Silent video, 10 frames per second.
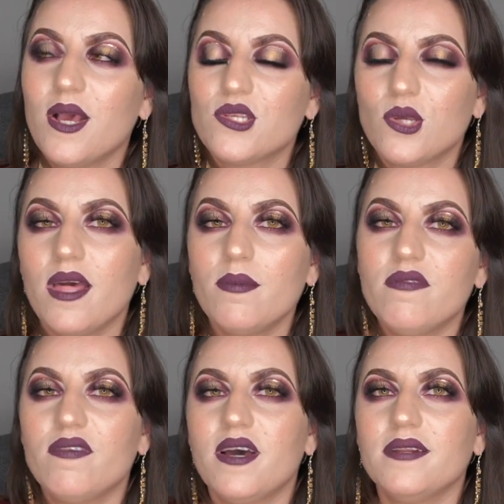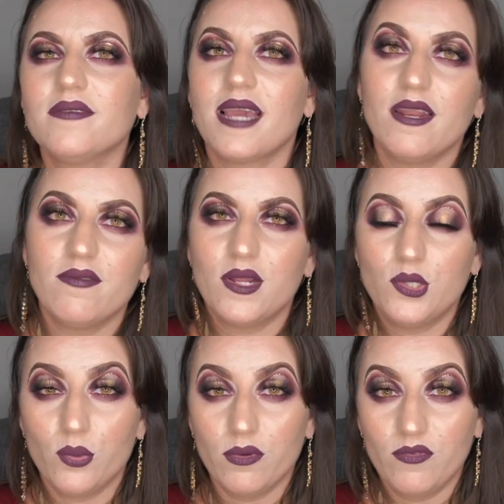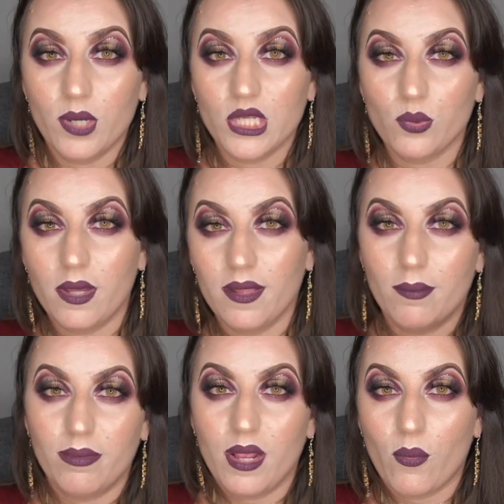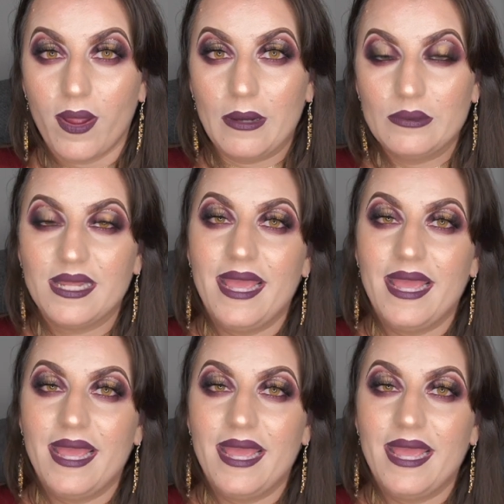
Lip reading: So that'd be fun, kind of fun to review as well and play around